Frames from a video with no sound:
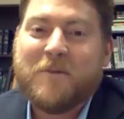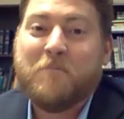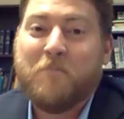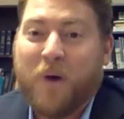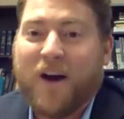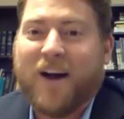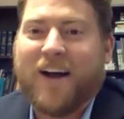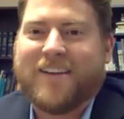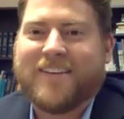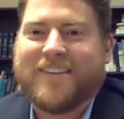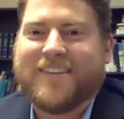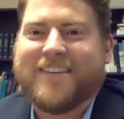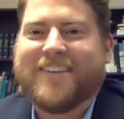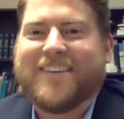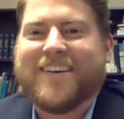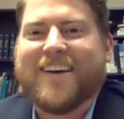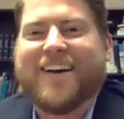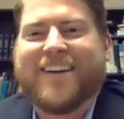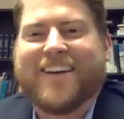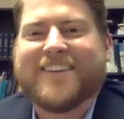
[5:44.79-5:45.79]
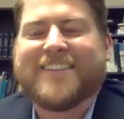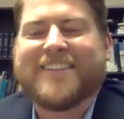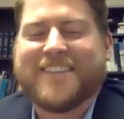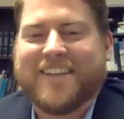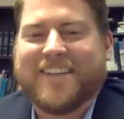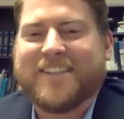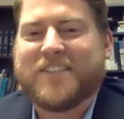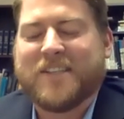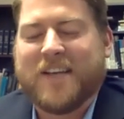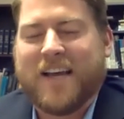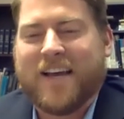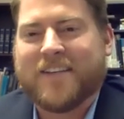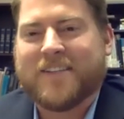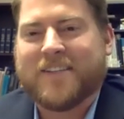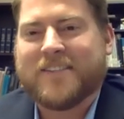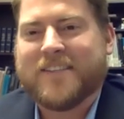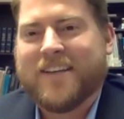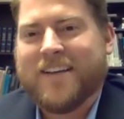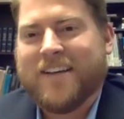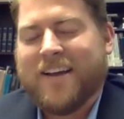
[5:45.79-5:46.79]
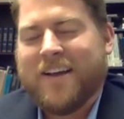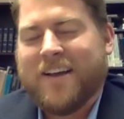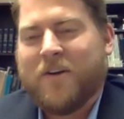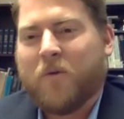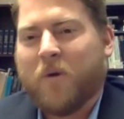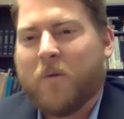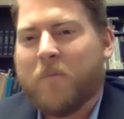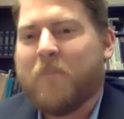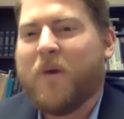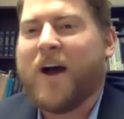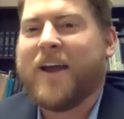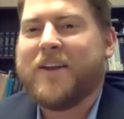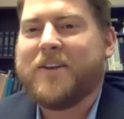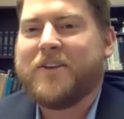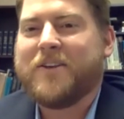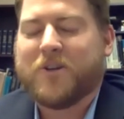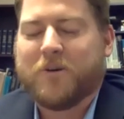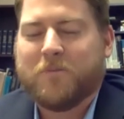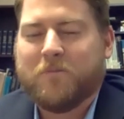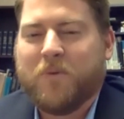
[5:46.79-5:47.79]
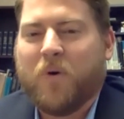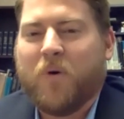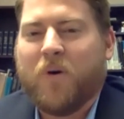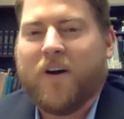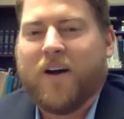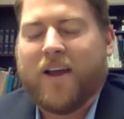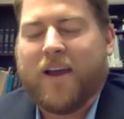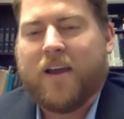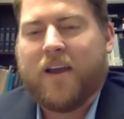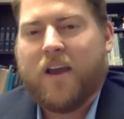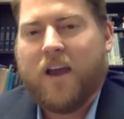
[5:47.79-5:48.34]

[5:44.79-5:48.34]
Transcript: But, Augustine says, remind your boy,